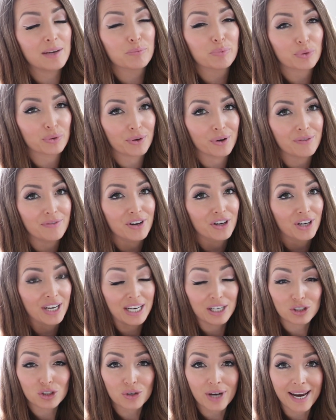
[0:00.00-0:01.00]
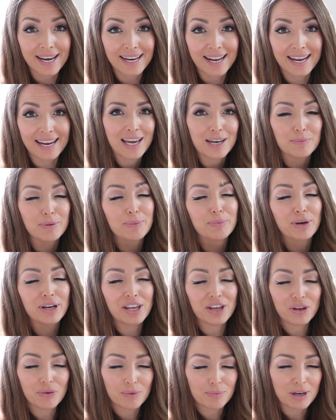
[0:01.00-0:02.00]
improve your ear training, and I'll be
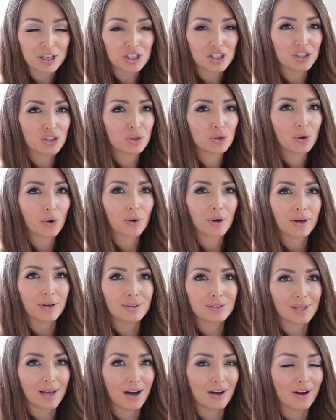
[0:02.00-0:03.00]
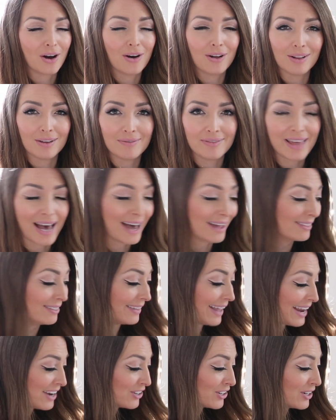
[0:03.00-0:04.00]
bringing you a bunch of tutorials on all of that
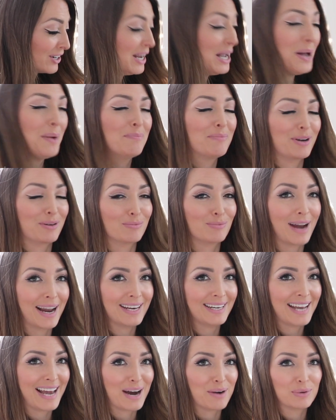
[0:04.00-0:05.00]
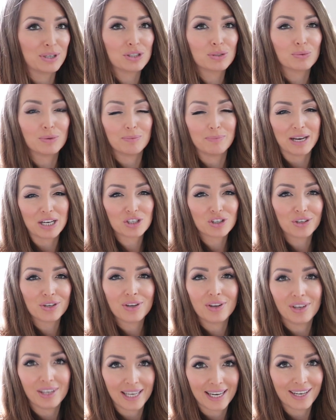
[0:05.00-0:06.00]
later. But right now, we just want to make sure you
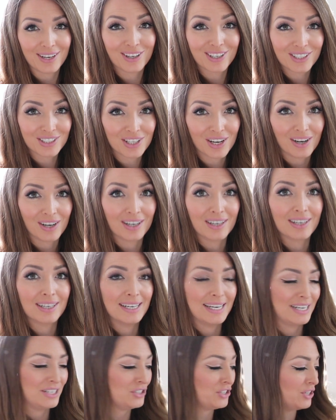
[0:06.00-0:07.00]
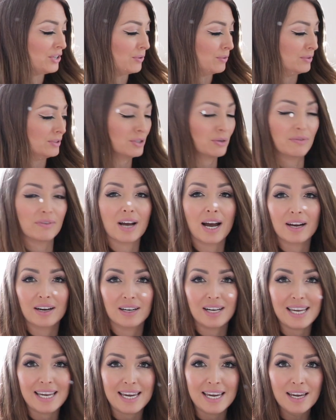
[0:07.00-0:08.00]
can get your guitar in tune. So we've got
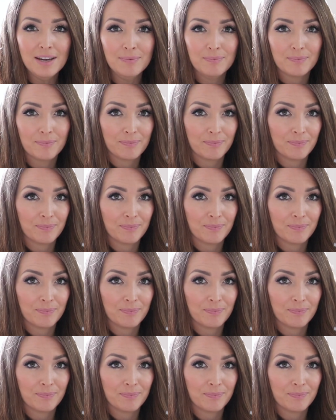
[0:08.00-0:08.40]
your E.